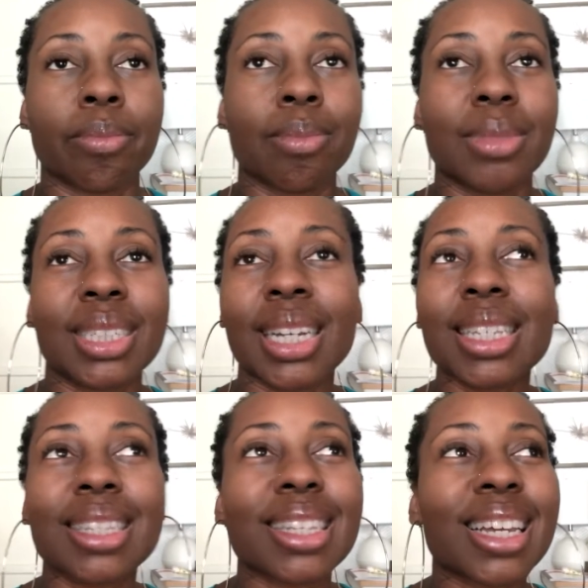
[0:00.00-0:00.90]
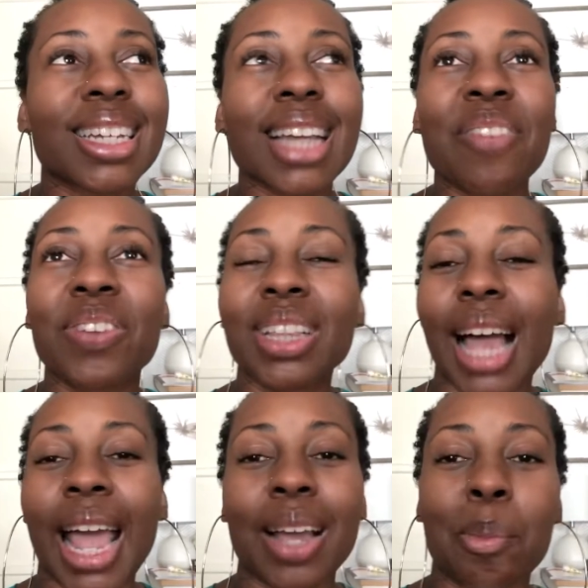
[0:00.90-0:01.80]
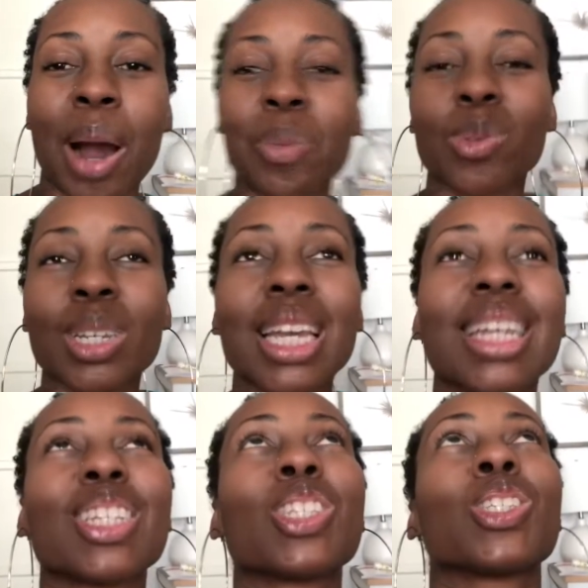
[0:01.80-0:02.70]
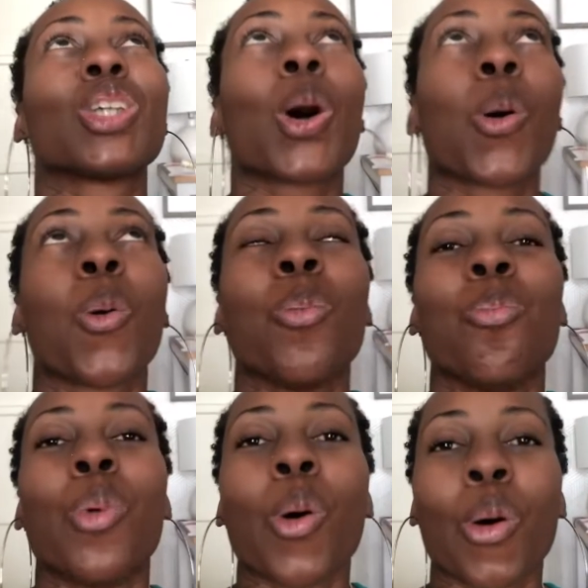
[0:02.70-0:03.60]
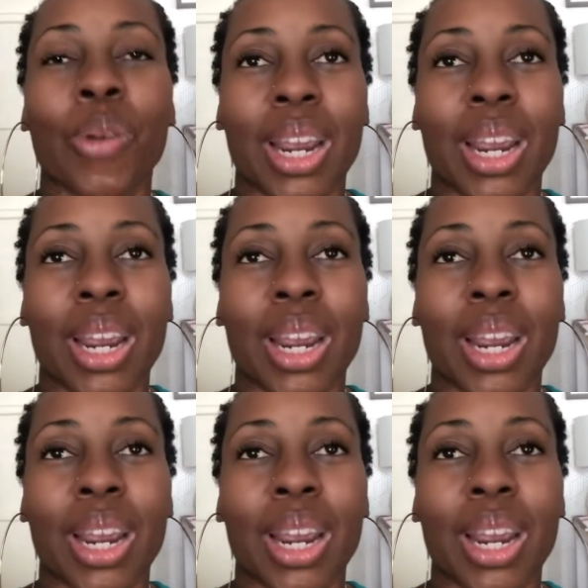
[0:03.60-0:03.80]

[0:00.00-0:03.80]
Just because I feel like my routine is so boring.